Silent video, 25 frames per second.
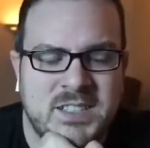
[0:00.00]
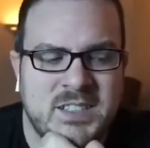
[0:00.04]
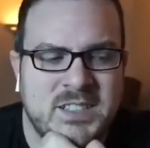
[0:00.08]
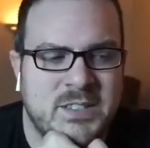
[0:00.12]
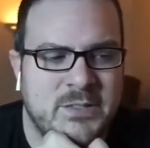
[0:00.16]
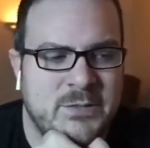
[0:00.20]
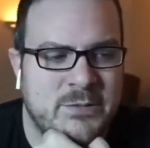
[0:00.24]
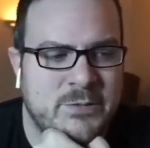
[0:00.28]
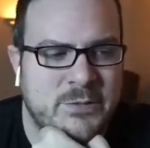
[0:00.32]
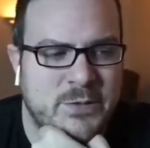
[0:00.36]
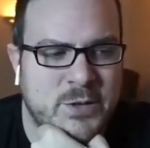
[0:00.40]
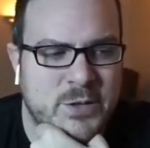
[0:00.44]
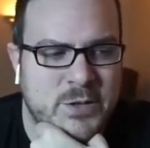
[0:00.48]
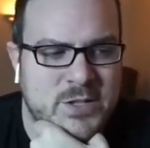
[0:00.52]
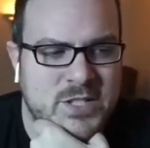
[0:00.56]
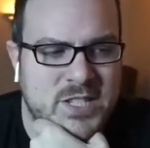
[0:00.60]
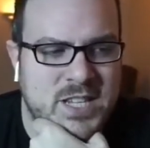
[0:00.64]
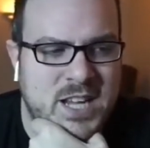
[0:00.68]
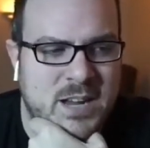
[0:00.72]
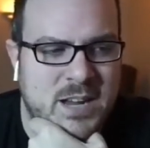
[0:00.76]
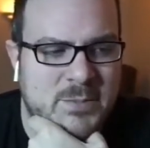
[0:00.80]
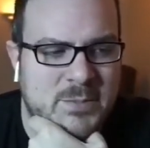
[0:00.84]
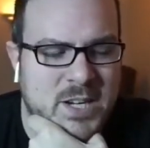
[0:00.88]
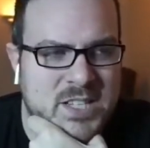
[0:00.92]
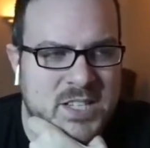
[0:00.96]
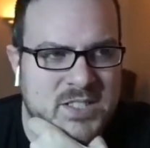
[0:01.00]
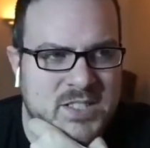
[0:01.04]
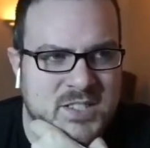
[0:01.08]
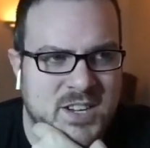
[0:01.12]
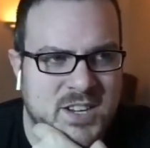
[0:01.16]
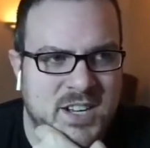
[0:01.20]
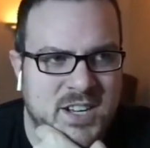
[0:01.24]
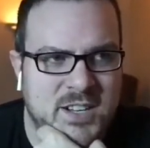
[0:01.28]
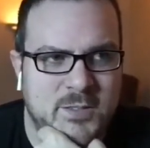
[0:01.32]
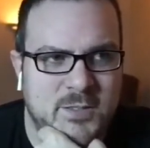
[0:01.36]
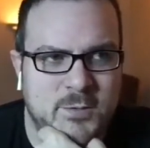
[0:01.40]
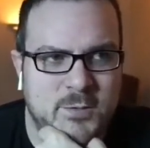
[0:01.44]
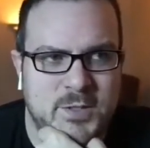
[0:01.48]
First time I
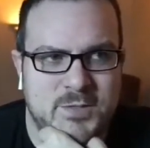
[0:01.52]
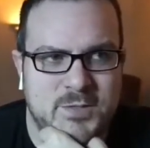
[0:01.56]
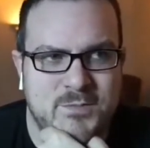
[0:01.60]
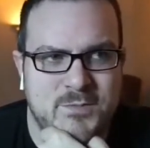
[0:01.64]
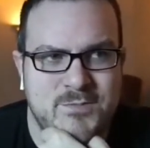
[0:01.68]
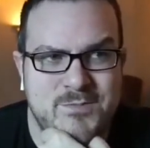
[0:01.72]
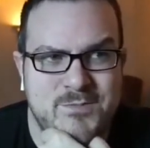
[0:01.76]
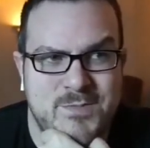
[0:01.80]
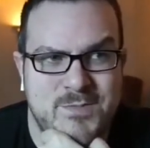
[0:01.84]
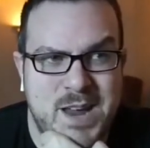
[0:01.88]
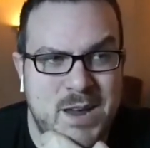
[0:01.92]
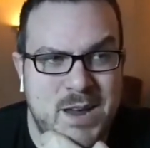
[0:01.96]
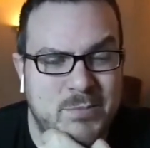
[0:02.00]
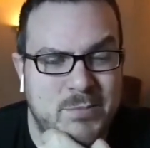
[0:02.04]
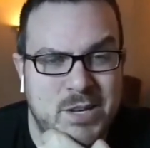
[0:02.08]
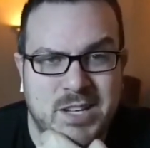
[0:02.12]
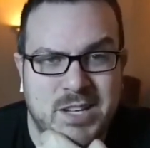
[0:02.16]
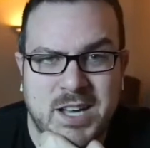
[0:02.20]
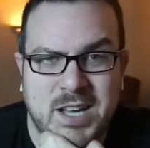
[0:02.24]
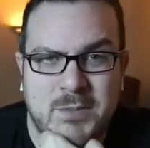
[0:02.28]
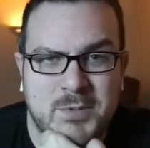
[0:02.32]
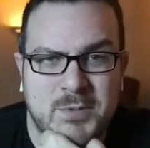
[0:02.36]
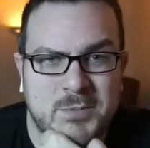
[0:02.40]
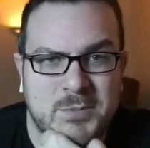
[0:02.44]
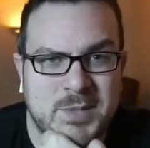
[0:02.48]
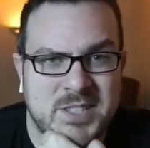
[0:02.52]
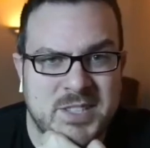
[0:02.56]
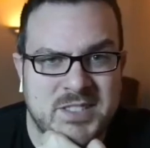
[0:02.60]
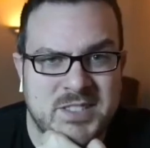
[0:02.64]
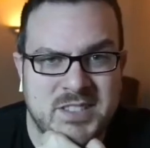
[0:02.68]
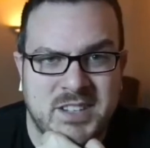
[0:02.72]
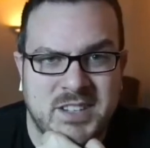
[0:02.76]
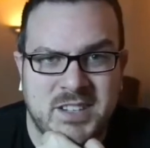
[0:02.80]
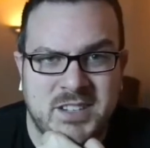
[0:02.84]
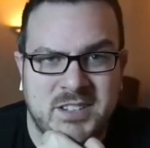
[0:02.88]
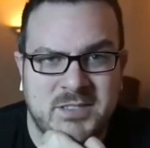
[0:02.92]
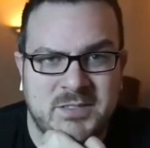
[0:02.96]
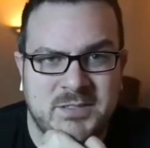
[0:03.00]
saw it was maybe a couple months
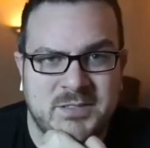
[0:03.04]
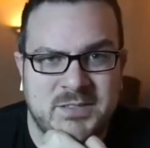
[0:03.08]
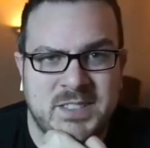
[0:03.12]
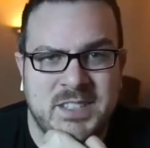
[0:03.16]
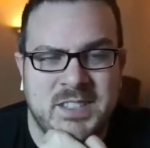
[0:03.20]
ago.